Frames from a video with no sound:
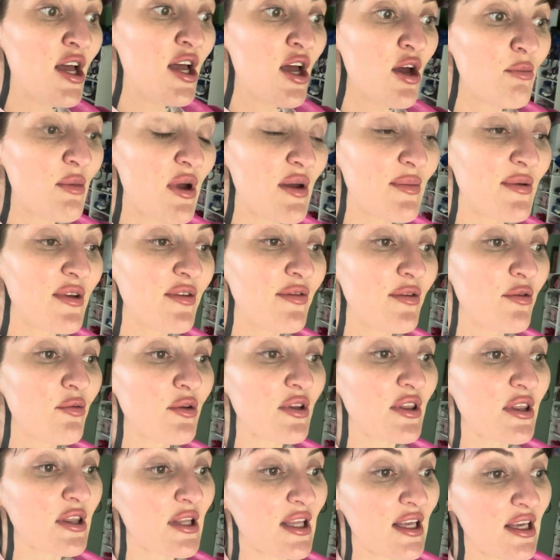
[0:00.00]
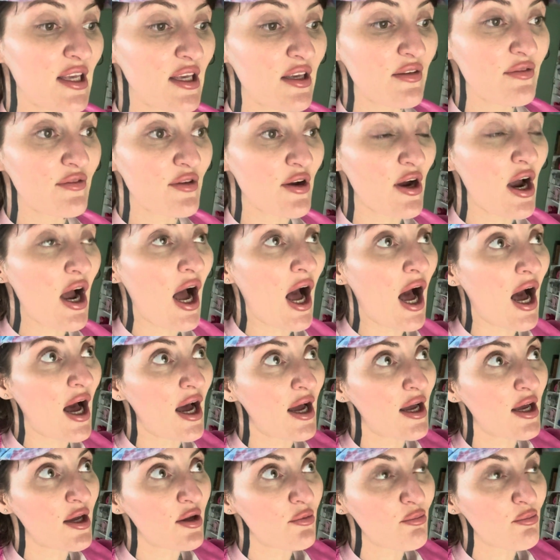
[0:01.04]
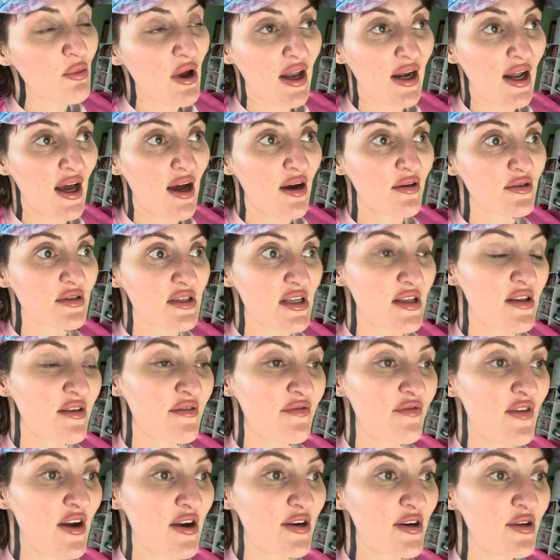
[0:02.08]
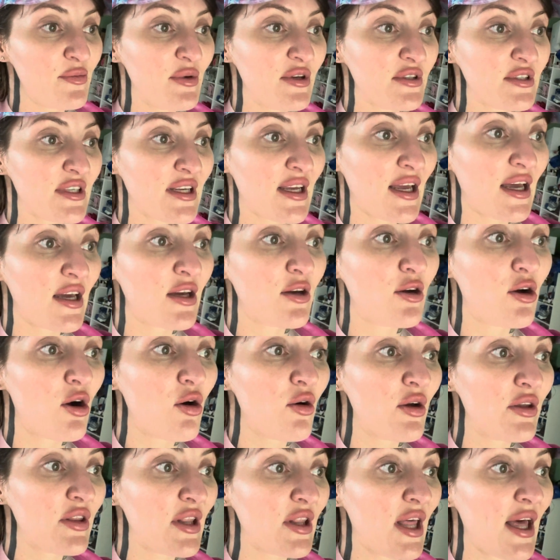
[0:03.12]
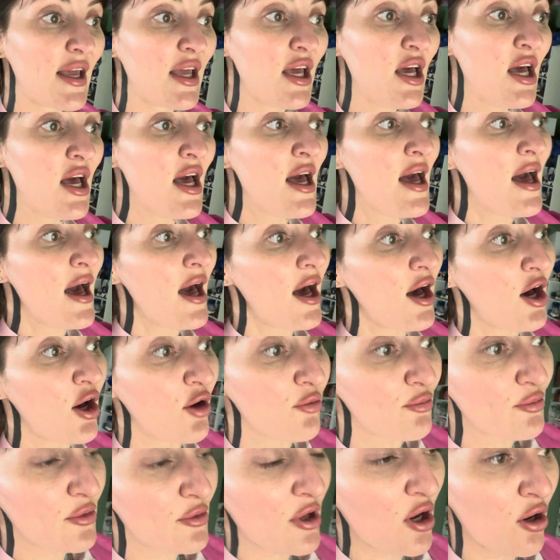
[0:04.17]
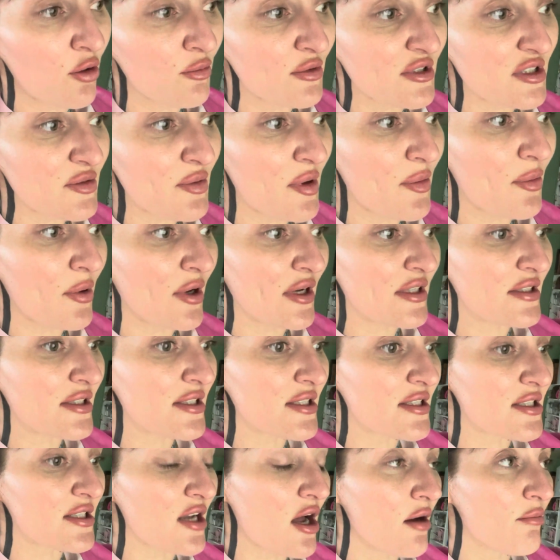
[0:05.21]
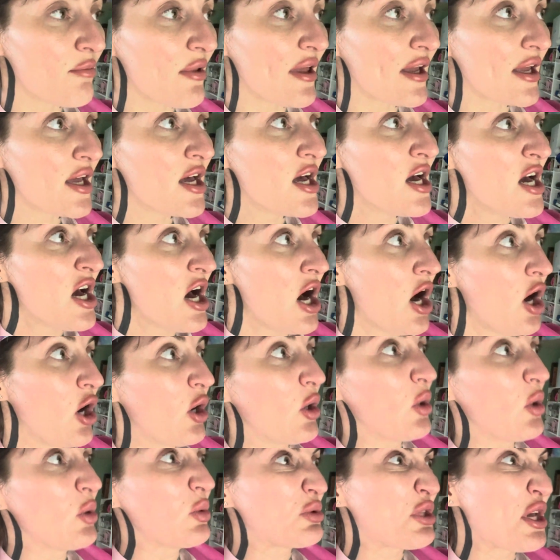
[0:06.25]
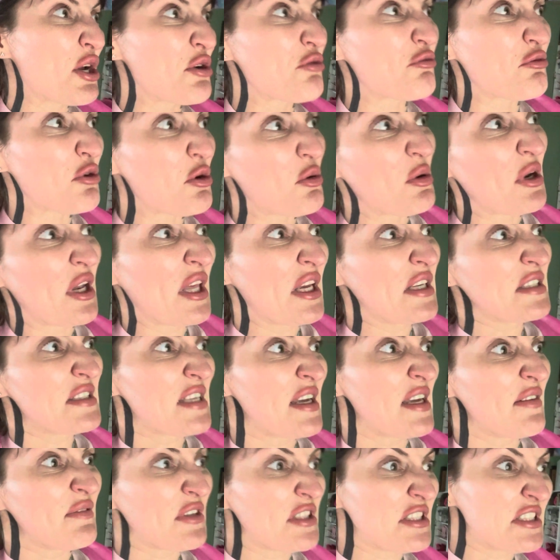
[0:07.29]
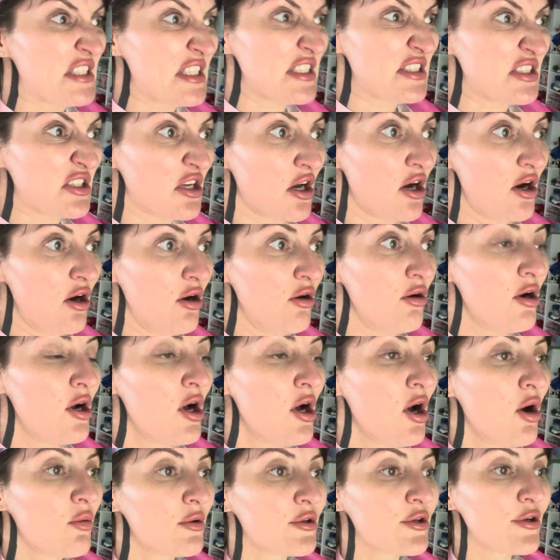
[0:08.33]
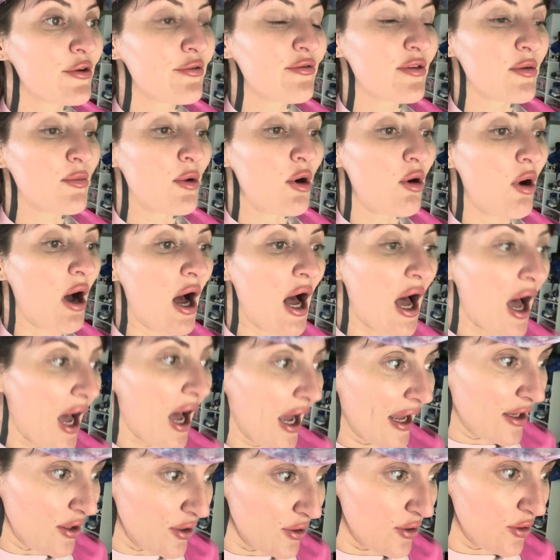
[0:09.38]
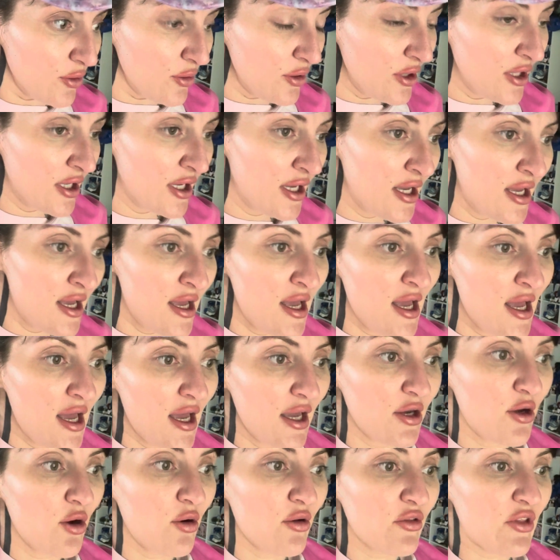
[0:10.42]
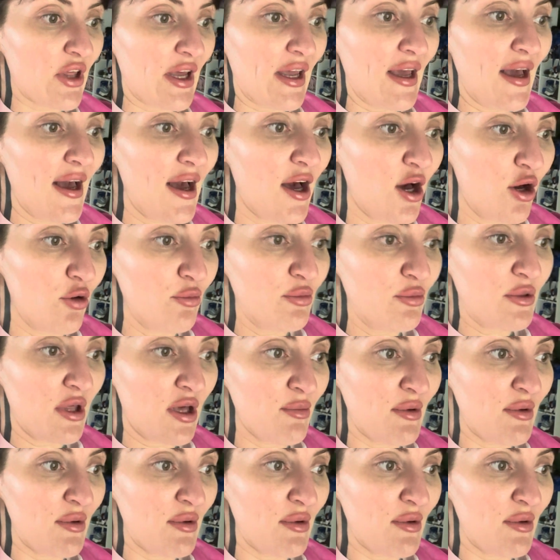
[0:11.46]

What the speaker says: Maybe if you would leave your high penthouse in the Ferry Building and go and like help the homeless people and stop like, oh, they're ruining San Francisco when you're from Ohio and go and like help them